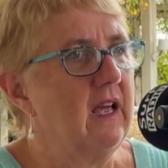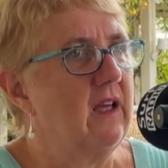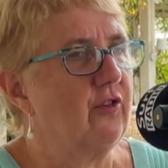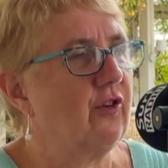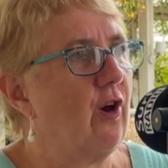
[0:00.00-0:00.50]

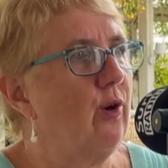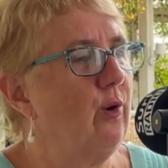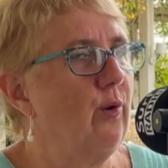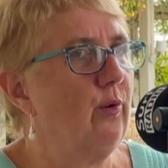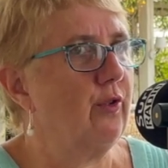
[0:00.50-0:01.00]

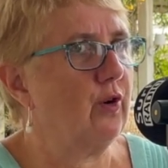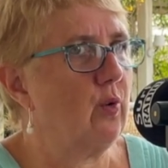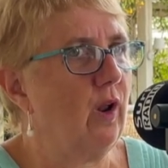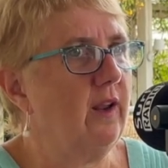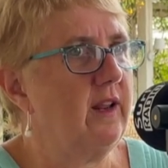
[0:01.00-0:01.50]
so the
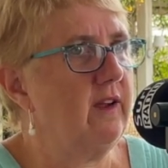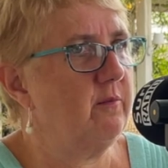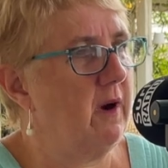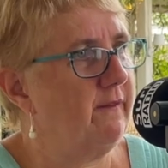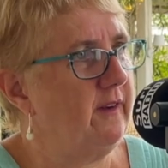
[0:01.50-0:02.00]
quality
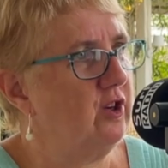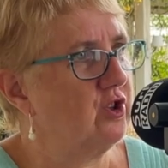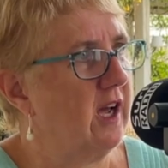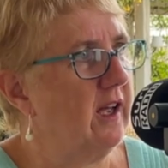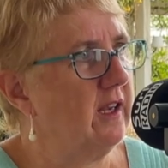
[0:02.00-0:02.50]
of my
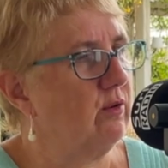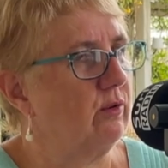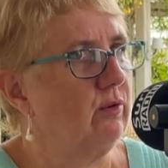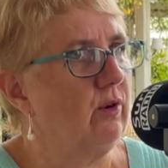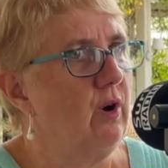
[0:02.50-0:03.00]
finished
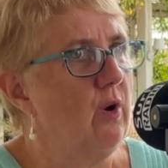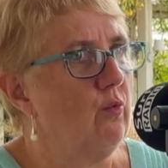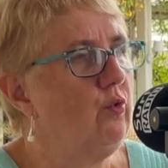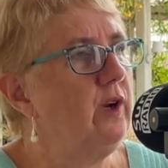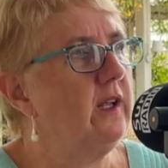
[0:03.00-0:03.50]
article
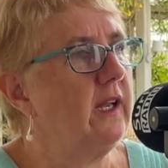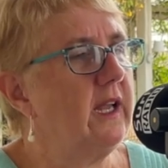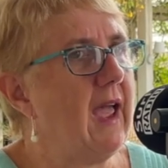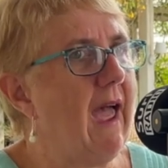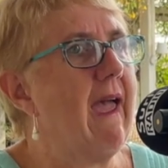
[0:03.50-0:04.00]

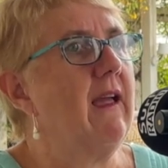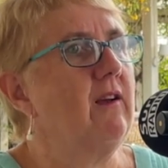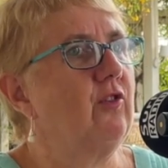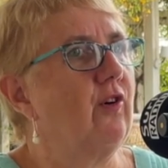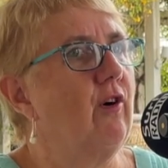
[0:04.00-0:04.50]
really
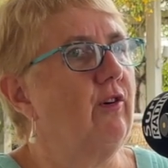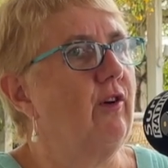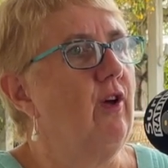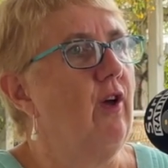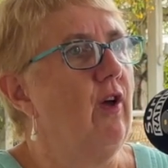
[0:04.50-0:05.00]
hangs
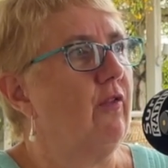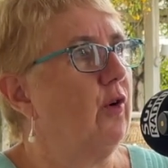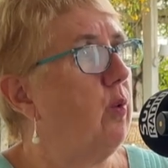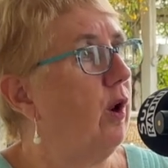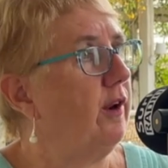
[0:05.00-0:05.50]
on the
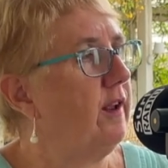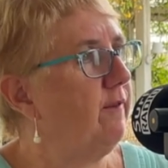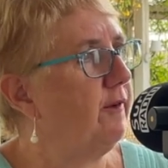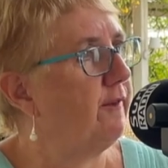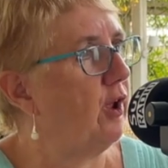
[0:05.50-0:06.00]
quality
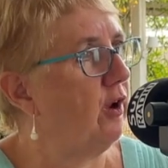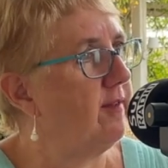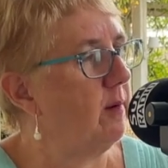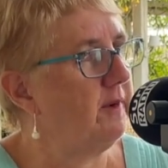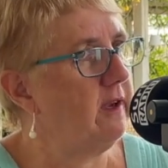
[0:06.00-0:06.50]
of the
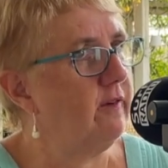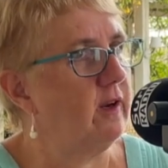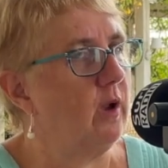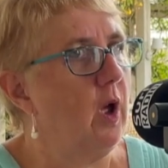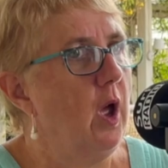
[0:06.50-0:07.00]
photos I'm
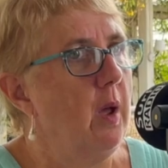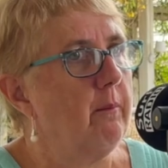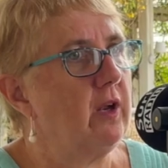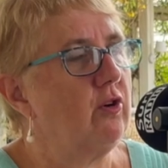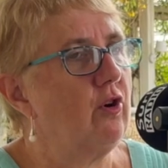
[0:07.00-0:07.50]
given
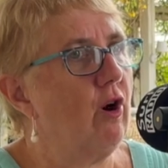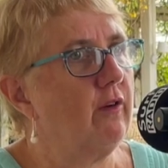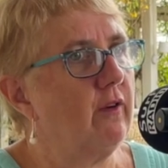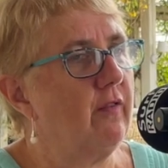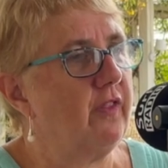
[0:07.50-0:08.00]
but not
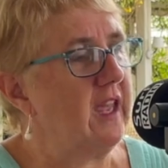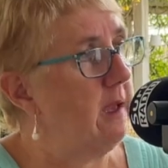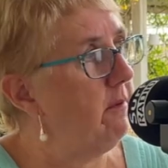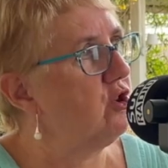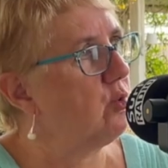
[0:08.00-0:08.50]
the
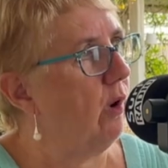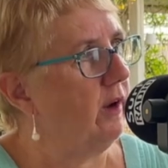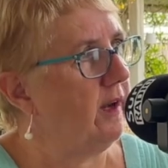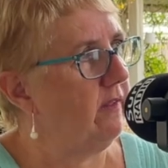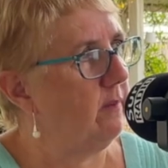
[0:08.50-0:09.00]
image
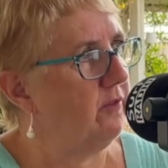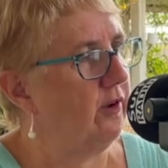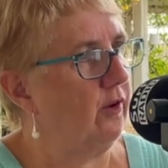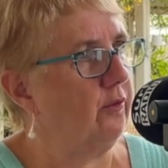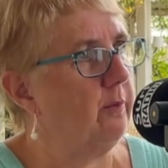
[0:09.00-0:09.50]
quality
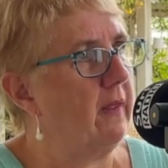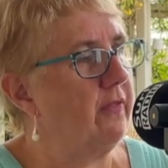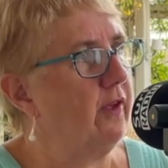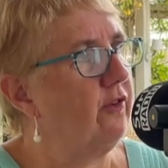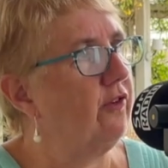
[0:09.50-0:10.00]
themselves, but
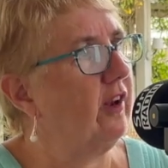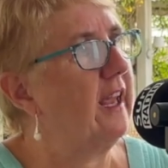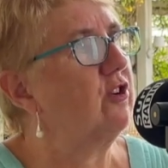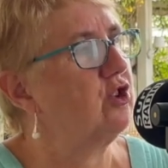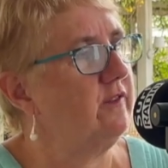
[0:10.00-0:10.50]
the
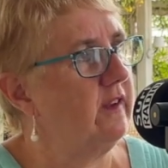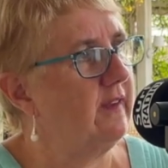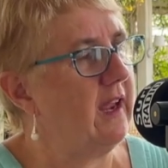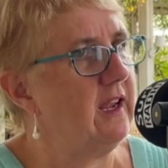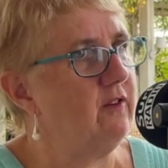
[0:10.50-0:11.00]
selection that
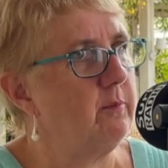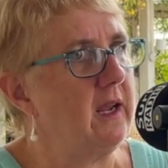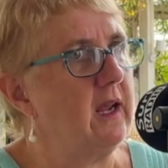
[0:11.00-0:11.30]
they give me.